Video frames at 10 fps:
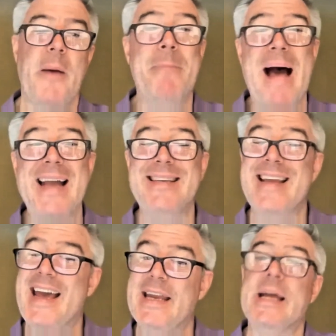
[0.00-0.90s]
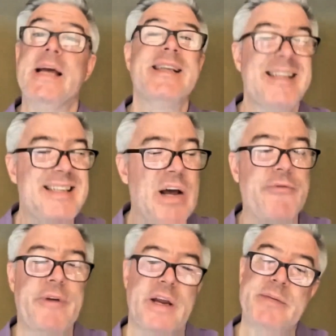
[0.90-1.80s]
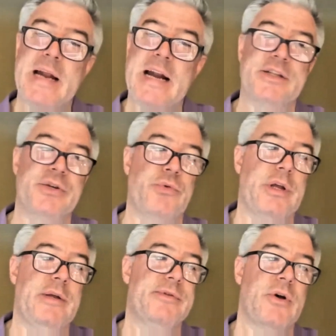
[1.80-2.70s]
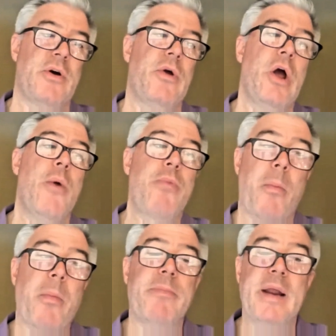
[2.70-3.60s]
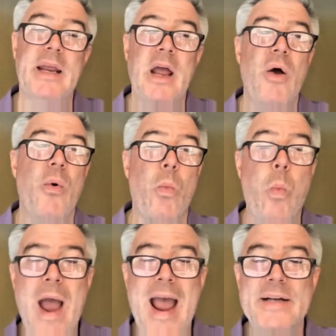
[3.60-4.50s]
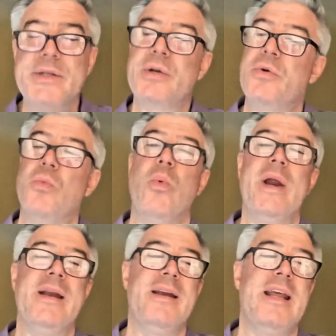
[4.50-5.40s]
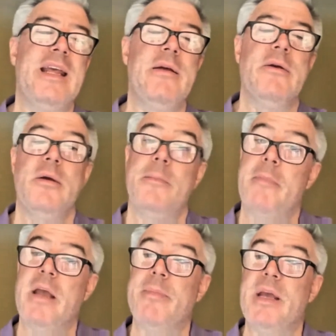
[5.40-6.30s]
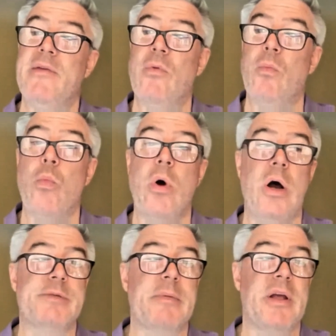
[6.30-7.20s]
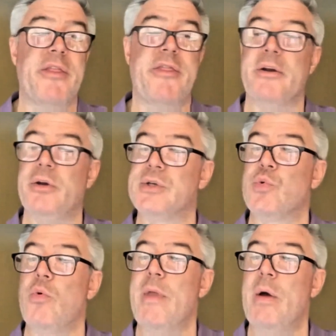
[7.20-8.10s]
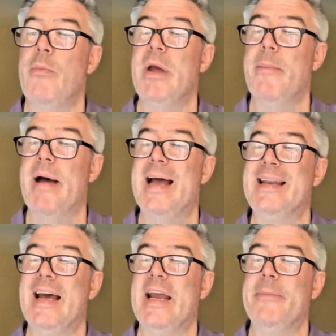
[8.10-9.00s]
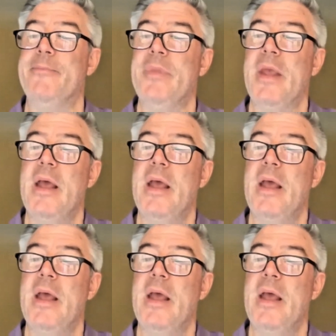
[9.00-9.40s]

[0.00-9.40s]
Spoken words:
A bad day, self-explanatory. So probably wet, windy, maybe even worse, maybe a thunderstorm. That would be a bad day.